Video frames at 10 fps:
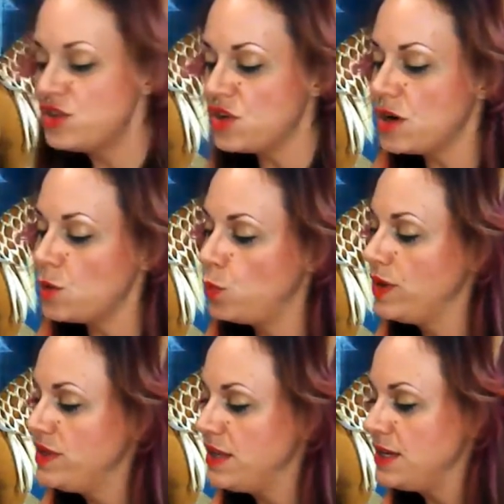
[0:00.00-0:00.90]
to start
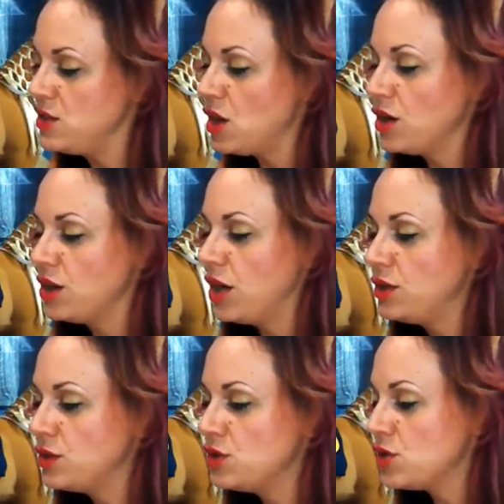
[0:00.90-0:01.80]
with the darker
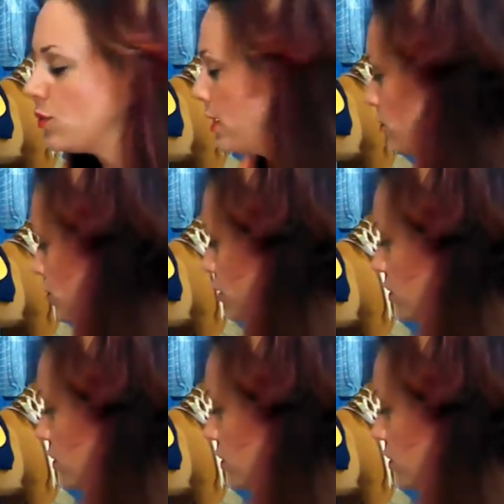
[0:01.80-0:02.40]
colors around her